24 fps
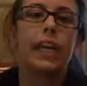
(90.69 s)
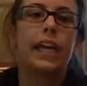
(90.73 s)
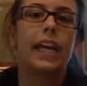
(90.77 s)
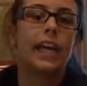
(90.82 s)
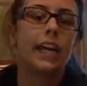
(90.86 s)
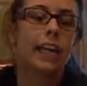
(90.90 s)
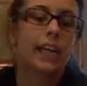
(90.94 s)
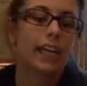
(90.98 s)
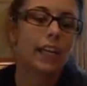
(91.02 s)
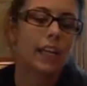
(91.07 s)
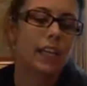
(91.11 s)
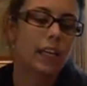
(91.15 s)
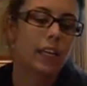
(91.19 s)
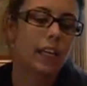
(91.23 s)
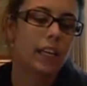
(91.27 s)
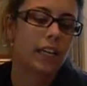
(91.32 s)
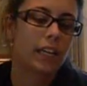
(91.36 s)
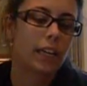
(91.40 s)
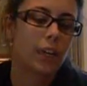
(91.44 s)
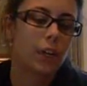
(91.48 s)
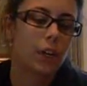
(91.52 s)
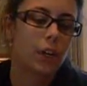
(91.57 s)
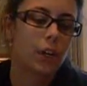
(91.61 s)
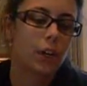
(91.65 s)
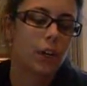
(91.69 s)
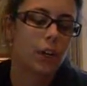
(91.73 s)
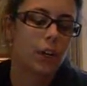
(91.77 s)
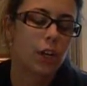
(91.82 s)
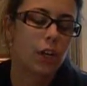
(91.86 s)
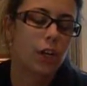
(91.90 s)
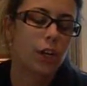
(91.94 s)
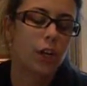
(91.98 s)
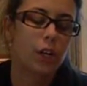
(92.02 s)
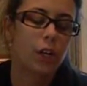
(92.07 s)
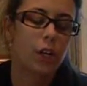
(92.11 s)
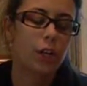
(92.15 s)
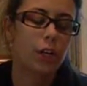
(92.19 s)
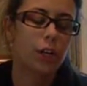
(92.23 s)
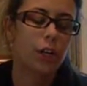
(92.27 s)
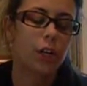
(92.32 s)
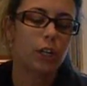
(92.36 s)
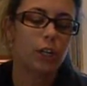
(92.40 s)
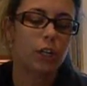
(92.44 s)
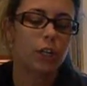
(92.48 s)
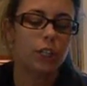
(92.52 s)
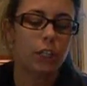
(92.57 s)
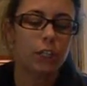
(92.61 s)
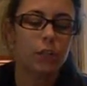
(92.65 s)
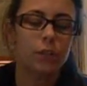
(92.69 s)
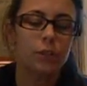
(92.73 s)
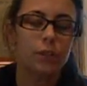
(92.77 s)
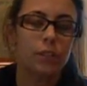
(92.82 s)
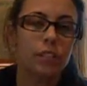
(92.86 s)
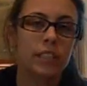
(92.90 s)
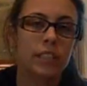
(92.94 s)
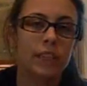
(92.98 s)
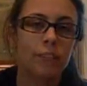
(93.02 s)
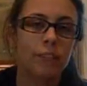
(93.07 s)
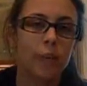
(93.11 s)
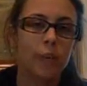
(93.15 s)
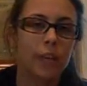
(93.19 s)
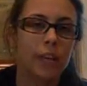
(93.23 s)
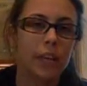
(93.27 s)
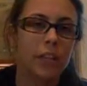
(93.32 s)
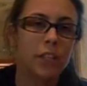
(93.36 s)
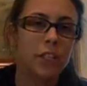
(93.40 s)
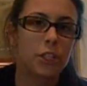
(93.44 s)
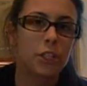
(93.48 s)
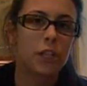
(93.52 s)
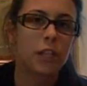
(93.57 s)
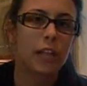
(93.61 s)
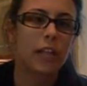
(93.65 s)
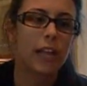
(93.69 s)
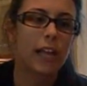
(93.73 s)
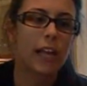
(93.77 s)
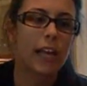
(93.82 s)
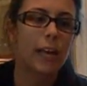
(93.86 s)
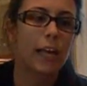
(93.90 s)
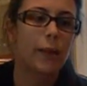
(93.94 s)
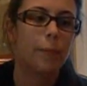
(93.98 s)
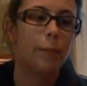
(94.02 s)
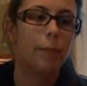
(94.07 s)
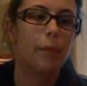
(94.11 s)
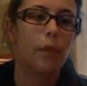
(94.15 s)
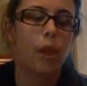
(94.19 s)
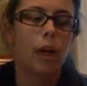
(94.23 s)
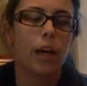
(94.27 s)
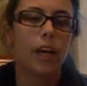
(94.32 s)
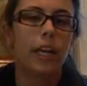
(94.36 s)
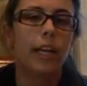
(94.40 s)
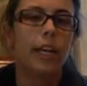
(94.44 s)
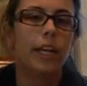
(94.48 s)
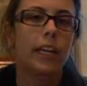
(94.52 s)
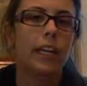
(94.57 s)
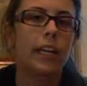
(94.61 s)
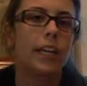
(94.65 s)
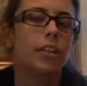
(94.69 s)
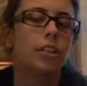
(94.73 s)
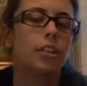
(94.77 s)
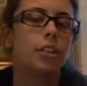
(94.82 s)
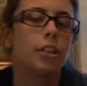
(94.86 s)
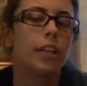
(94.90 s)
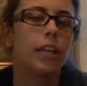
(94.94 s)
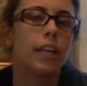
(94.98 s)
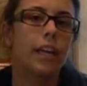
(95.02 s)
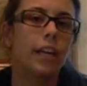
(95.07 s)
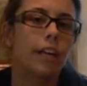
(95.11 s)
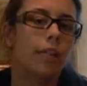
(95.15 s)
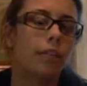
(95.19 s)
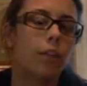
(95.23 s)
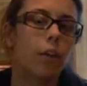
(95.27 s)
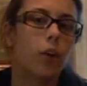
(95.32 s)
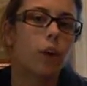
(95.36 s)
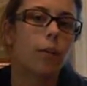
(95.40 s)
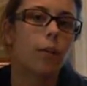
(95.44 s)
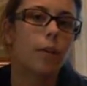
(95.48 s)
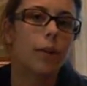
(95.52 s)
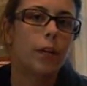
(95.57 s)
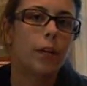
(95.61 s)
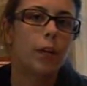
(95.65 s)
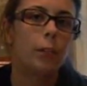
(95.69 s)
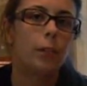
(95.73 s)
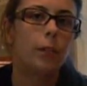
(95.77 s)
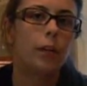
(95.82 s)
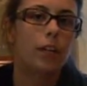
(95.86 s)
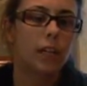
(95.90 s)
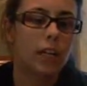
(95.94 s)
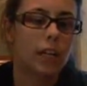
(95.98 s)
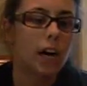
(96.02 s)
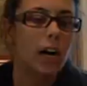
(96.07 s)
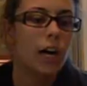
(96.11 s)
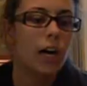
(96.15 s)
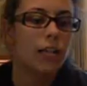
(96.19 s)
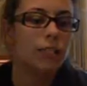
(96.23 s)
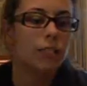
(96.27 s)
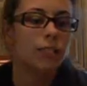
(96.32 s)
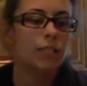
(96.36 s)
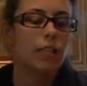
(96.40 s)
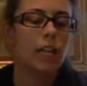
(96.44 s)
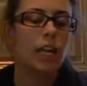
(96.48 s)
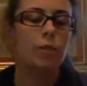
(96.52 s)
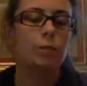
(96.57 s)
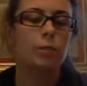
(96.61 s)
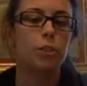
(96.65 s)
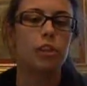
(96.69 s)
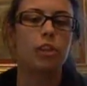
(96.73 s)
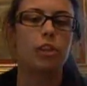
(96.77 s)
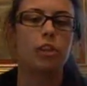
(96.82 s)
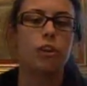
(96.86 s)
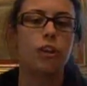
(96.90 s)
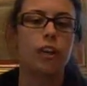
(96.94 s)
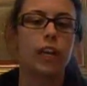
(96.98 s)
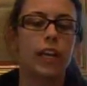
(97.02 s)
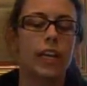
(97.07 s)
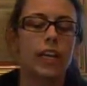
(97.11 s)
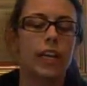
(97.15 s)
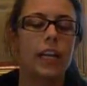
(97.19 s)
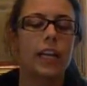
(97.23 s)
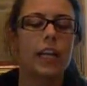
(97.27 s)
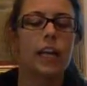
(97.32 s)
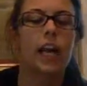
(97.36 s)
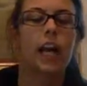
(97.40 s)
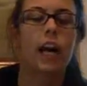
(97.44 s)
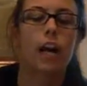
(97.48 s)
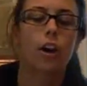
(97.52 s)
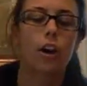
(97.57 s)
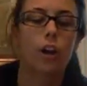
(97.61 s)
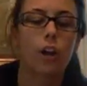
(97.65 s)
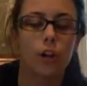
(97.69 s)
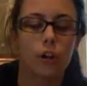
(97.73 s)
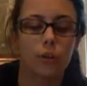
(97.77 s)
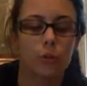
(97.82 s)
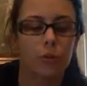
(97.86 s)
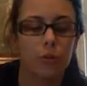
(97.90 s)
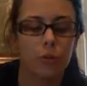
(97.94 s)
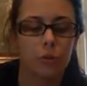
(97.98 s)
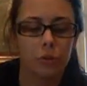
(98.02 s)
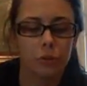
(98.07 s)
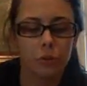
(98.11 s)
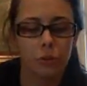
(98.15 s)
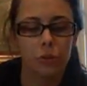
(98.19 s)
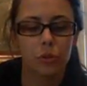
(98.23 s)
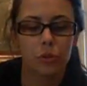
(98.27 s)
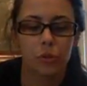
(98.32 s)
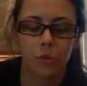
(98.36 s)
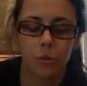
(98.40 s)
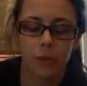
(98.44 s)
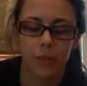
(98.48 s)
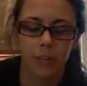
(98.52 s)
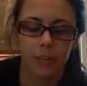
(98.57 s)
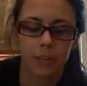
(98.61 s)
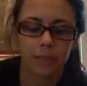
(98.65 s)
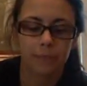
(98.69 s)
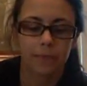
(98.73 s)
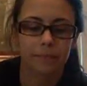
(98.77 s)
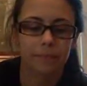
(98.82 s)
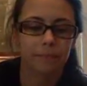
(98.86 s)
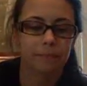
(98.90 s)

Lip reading: can use this information and plug it into the inverted pyramid concept to create our own news story.